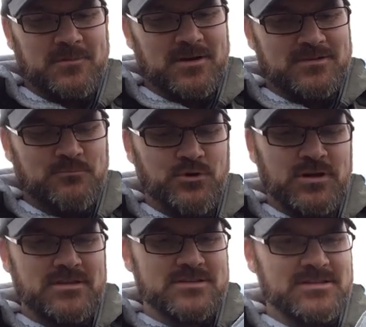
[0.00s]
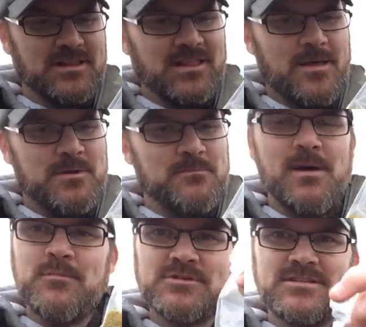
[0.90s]
I'm gonna put in this lemon
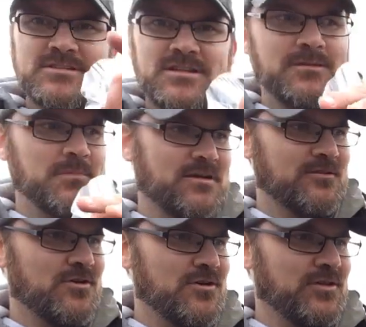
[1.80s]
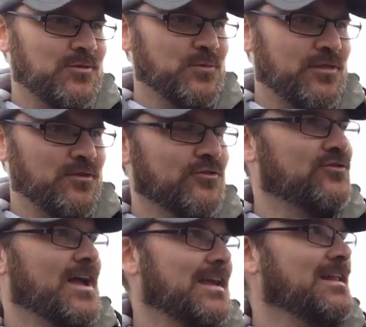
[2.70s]
pepper seasoning, mix it all in with those
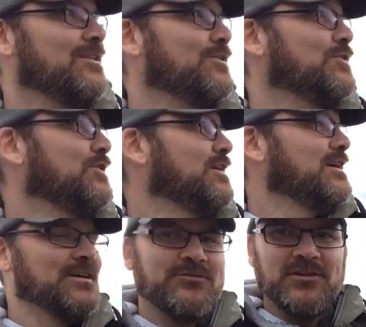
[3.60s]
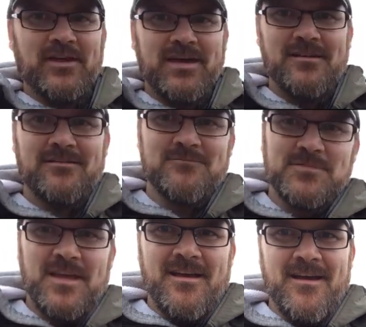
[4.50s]
tiny little fillets.
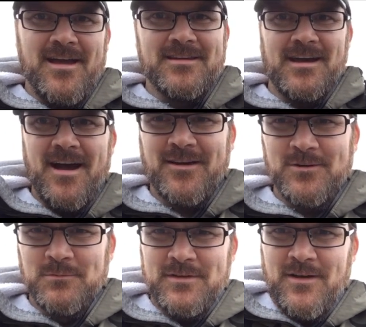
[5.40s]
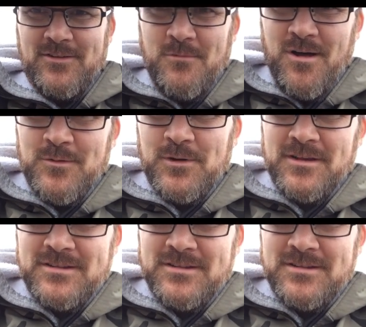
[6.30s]
And I couldn't believe how small they were.